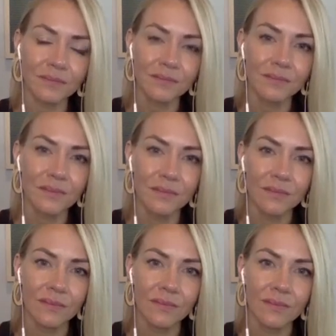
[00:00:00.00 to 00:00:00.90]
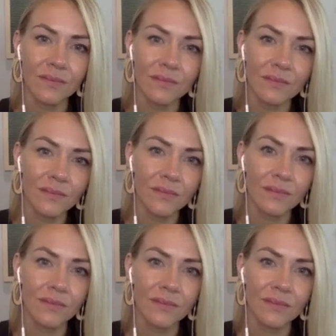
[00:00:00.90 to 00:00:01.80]

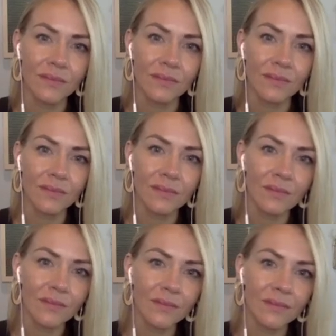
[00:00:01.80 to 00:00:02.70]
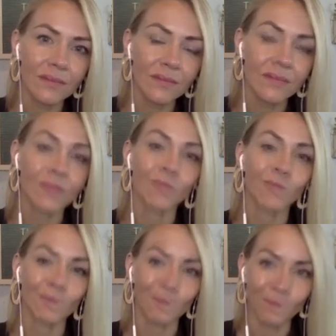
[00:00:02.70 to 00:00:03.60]

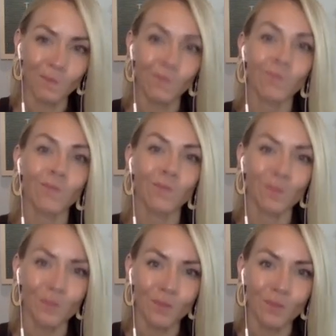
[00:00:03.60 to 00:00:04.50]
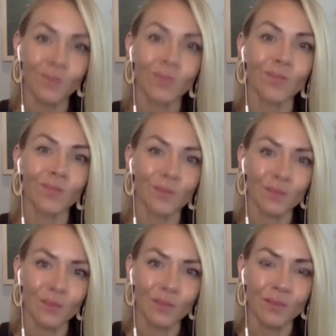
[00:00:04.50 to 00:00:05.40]

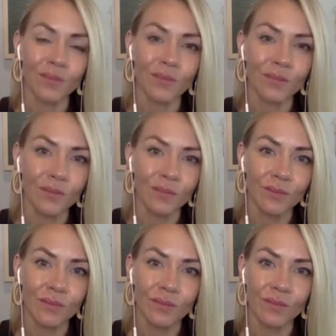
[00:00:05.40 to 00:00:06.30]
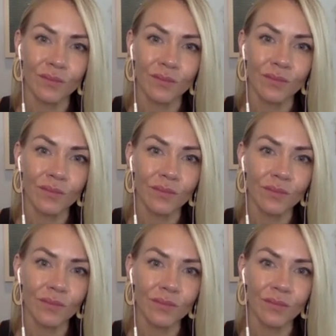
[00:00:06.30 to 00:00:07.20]

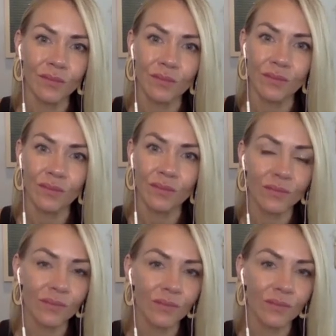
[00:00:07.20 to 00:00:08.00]
(silent)